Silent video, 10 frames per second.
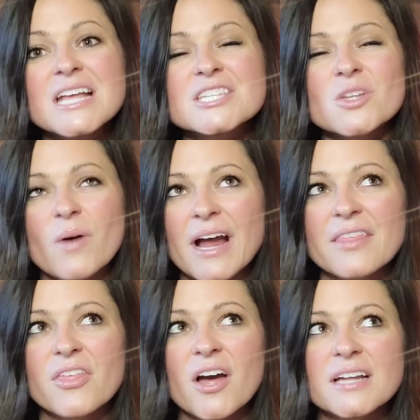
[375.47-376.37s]
So I
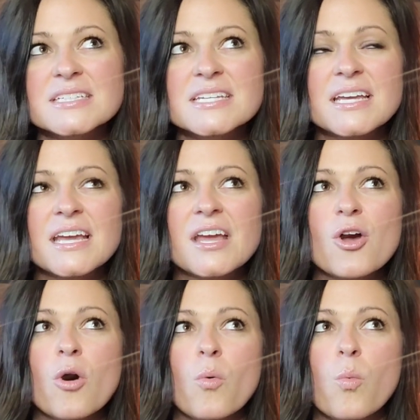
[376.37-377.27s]
thought,
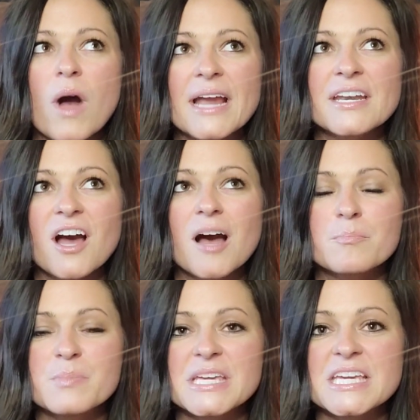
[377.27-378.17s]
why
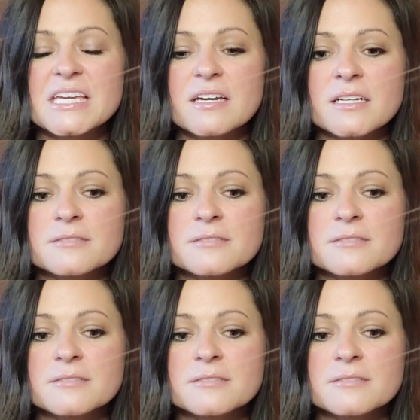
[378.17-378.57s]
not be,